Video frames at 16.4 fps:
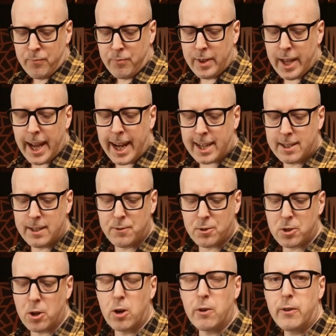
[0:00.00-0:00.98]
the active
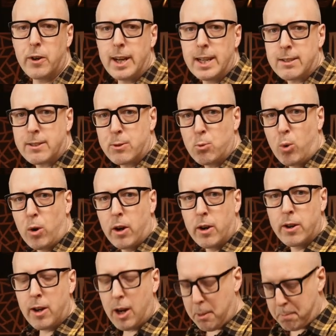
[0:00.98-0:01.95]
server is the
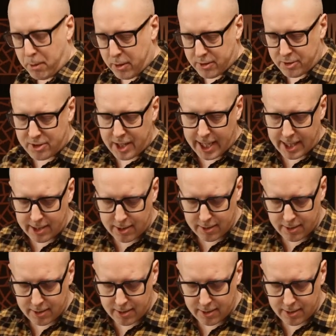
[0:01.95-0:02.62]
one up on the stage.